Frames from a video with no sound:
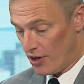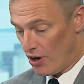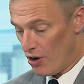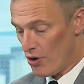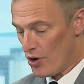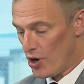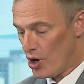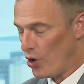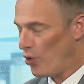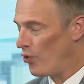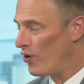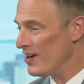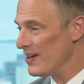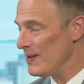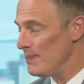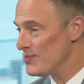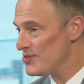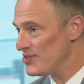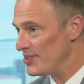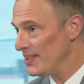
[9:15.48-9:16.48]
are
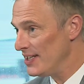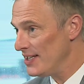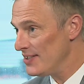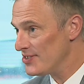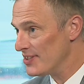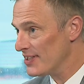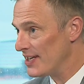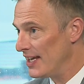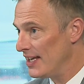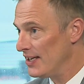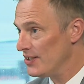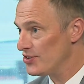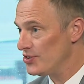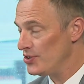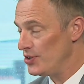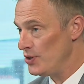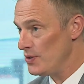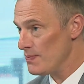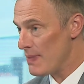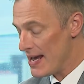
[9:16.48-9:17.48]
crime scenes against
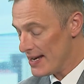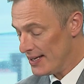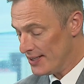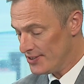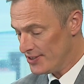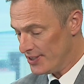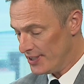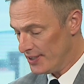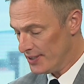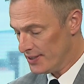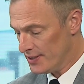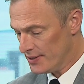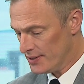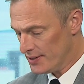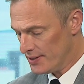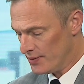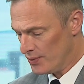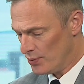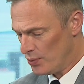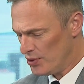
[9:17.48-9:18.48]
humanity.
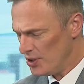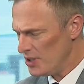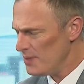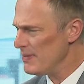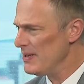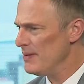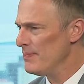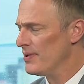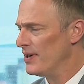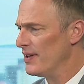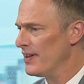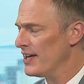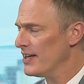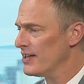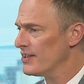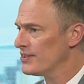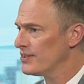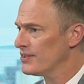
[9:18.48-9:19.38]
What do you mean by that?